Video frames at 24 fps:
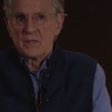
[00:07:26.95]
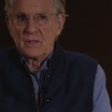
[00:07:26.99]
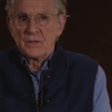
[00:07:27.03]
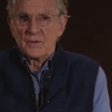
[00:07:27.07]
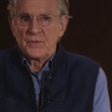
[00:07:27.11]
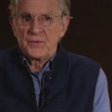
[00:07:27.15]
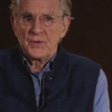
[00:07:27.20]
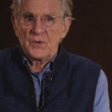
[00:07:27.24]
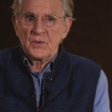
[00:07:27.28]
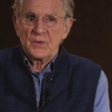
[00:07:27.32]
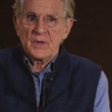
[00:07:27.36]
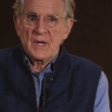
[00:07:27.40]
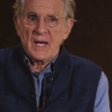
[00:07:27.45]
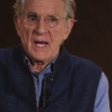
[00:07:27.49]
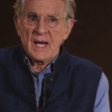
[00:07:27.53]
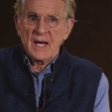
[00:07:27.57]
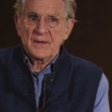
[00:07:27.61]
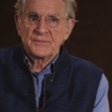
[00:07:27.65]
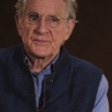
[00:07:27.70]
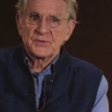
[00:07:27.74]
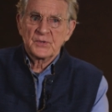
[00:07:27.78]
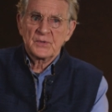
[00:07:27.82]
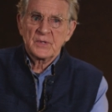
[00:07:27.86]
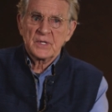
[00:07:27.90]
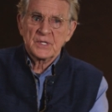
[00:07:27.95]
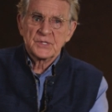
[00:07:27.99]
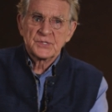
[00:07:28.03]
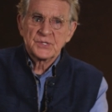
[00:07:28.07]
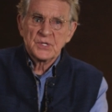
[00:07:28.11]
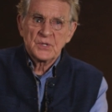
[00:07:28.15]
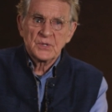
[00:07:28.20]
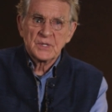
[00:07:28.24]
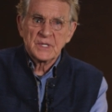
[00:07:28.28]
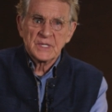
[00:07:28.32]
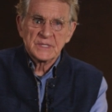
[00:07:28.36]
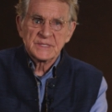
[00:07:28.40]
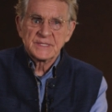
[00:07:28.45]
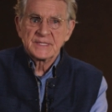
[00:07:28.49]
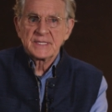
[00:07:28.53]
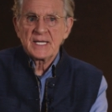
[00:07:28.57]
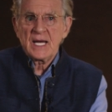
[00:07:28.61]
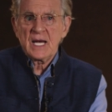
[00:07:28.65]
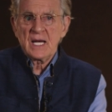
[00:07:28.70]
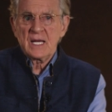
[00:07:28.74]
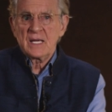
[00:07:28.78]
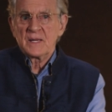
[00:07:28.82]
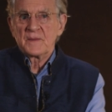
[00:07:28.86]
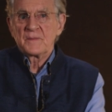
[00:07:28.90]
Though after Ashoka's
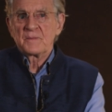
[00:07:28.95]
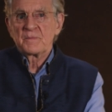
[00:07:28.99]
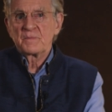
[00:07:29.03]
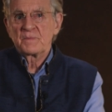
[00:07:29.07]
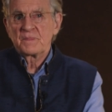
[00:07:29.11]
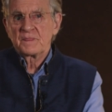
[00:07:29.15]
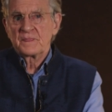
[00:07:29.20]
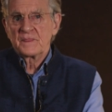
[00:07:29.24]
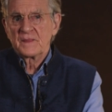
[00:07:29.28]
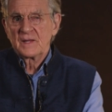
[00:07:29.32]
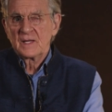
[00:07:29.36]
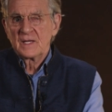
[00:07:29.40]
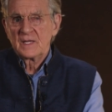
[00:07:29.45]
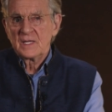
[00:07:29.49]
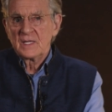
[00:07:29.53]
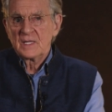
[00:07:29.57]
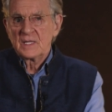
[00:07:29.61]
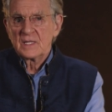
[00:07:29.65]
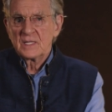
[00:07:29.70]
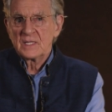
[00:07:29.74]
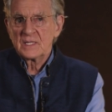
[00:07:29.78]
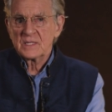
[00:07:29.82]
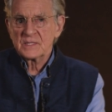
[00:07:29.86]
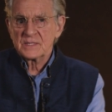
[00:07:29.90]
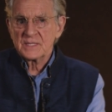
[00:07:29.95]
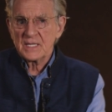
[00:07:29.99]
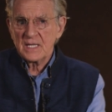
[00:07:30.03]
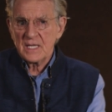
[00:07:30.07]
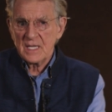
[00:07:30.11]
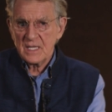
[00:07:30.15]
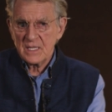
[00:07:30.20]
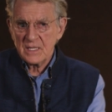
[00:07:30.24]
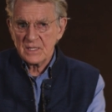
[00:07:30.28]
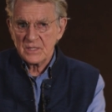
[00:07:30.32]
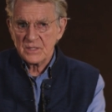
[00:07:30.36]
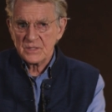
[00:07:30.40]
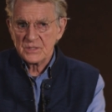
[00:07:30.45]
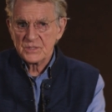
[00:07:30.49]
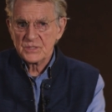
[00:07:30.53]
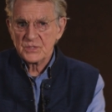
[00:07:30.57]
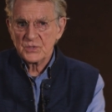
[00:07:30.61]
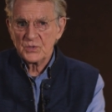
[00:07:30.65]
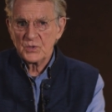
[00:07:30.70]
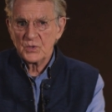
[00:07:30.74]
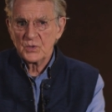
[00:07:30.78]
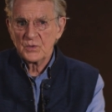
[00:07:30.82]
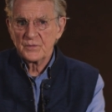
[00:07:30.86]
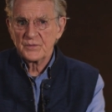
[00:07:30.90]
time, his
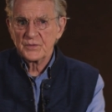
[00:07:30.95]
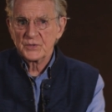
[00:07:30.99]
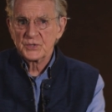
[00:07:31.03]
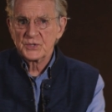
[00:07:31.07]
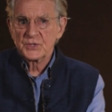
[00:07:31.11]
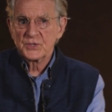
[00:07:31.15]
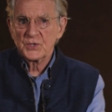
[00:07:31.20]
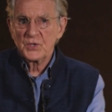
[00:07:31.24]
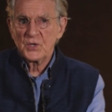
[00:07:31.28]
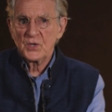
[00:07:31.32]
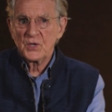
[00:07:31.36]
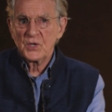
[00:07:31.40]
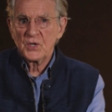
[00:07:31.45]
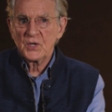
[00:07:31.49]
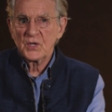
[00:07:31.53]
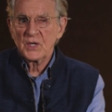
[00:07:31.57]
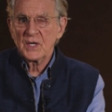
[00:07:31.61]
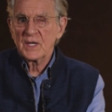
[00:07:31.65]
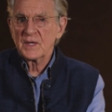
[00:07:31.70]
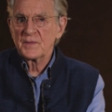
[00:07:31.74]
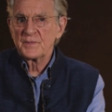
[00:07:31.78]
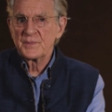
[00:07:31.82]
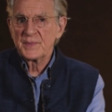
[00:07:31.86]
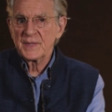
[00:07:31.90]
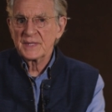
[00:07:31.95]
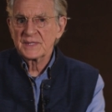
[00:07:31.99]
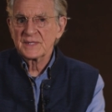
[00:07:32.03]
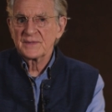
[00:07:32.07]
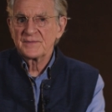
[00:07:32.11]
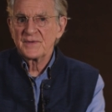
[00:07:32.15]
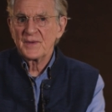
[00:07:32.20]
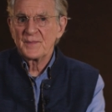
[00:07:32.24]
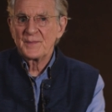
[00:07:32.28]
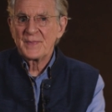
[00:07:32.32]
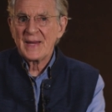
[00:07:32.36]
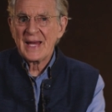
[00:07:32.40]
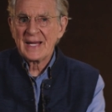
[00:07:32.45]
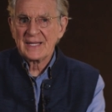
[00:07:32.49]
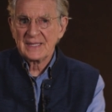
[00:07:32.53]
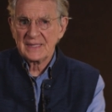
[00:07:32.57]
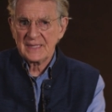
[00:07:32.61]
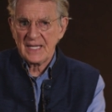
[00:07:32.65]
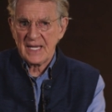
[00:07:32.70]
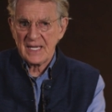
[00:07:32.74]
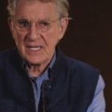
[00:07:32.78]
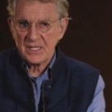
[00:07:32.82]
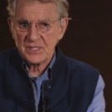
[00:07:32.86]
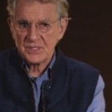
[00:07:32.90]
heirs oversaw a bit of a
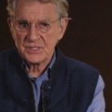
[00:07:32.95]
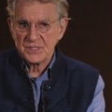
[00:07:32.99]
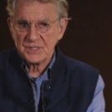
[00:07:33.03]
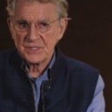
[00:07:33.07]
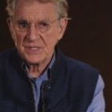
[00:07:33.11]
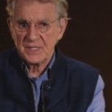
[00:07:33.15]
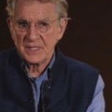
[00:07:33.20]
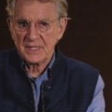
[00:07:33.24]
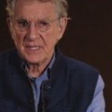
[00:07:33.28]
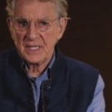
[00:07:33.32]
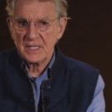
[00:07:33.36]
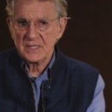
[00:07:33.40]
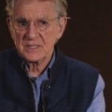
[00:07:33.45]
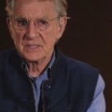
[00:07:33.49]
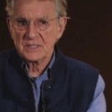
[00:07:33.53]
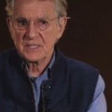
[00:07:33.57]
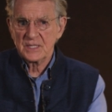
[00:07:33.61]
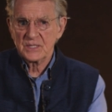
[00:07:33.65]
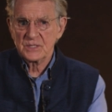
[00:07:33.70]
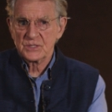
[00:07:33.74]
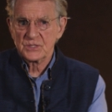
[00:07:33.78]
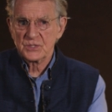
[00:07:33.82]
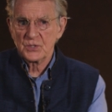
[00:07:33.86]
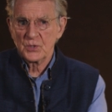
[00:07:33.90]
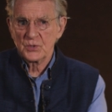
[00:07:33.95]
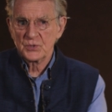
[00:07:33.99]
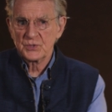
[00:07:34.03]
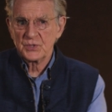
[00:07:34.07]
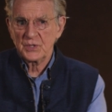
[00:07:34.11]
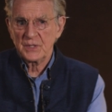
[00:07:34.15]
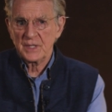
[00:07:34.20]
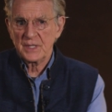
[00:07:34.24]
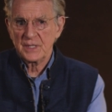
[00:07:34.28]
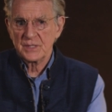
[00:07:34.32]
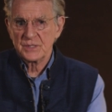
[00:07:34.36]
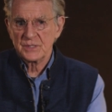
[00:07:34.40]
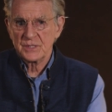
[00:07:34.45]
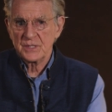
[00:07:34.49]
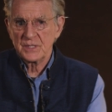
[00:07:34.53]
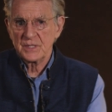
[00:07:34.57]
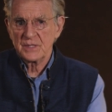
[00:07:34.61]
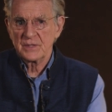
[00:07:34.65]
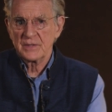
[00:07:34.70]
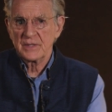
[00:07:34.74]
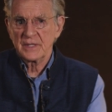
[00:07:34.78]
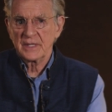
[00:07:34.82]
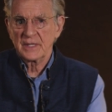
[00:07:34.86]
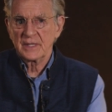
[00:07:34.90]
backlash against his social
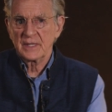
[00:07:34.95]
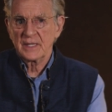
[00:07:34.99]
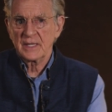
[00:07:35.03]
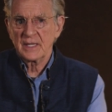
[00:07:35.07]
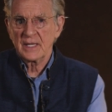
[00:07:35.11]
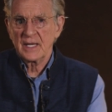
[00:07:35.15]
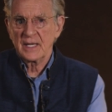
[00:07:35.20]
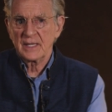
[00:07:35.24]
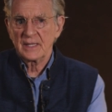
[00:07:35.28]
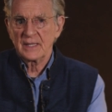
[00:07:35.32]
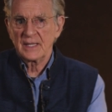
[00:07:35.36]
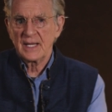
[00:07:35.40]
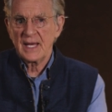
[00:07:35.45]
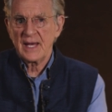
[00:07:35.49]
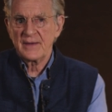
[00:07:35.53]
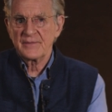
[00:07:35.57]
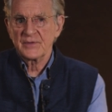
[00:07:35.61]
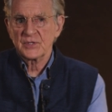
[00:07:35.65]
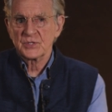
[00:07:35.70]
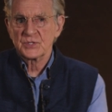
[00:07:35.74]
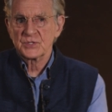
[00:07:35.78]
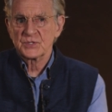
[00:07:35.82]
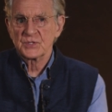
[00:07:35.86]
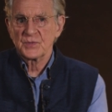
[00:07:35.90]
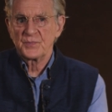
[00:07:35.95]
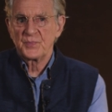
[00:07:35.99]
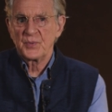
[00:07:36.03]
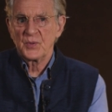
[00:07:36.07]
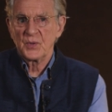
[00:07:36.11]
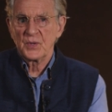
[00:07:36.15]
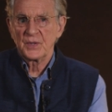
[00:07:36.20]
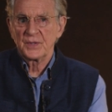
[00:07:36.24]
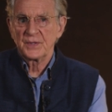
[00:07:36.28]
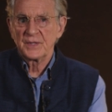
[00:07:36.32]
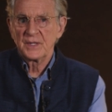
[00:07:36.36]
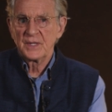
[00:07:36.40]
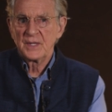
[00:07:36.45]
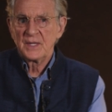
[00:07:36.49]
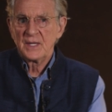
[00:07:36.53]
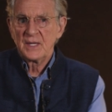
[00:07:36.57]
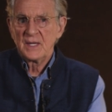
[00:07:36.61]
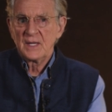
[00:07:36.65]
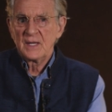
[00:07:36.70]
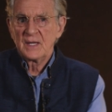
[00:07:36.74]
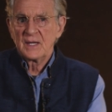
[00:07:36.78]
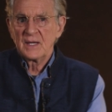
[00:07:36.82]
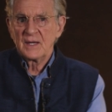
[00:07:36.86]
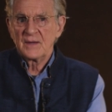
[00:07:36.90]
engineering and lavish support
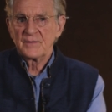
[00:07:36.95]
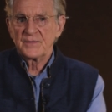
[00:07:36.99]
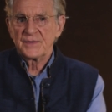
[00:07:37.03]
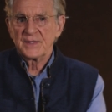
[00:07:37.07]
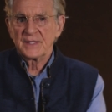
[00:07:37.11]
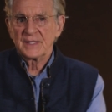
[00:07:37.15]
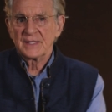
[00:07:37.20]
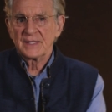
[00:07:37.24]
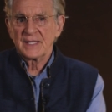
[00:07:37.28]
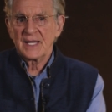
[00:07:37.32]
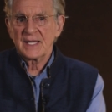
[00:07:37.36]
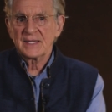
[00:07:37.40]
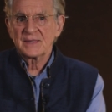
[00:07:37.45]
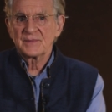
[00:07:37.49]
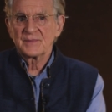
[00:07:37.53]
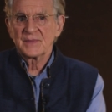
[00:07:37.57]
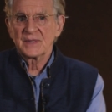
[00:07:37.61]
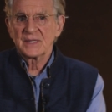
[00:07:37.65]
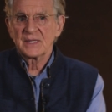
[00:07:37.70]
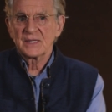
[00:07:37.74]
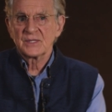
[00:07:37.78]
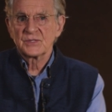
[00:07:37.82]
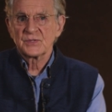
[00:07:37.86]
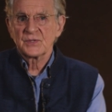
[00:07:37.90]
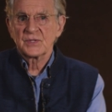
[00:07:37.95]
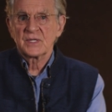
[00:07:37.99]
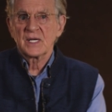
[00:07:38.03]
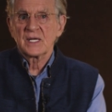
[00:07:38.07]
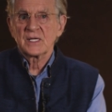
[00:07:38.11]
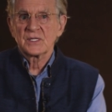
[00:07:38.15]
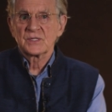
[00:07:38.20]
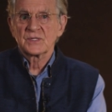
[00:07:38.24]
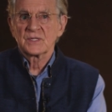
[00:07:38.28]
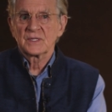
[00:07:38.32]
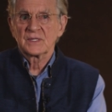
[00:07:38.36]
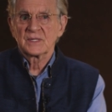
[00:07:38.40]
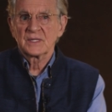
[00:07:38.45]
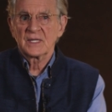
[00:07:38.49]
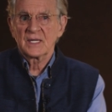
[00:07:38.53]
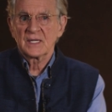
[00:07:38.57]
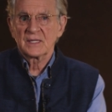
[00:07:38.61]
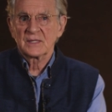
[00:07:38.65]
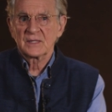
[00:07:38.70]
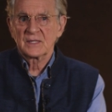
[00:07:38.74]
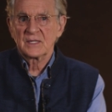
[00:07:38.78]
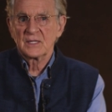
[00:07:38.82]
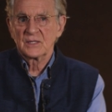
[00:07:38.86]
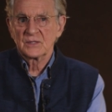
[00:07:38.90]
of the Enlightenment education
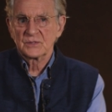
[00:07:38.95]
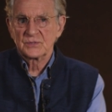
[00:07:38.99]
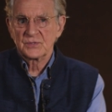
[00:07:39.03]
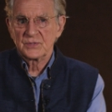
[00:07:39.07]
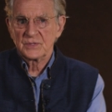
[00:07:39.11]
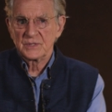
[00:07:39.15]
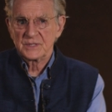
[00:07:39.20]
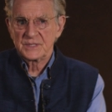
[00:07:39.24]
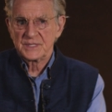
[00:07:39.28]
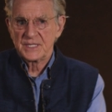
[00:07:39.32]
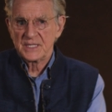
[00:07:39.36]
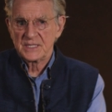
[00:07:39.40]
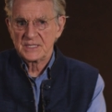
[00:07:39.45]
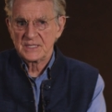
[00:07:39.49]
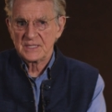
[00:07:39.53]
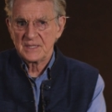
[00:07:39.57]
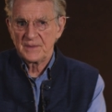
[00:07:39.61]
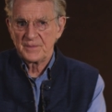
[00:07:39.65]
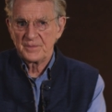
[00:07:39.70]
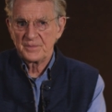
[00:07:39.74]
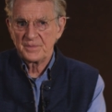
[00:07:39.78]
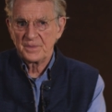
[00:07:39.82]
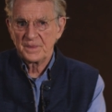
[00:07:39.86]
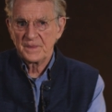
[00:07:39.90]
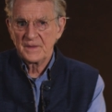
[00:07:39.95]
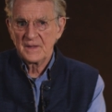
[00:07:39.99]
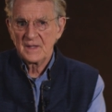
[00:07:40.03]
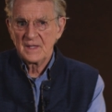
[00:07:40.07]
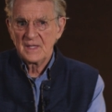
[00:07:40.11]
and cultural system.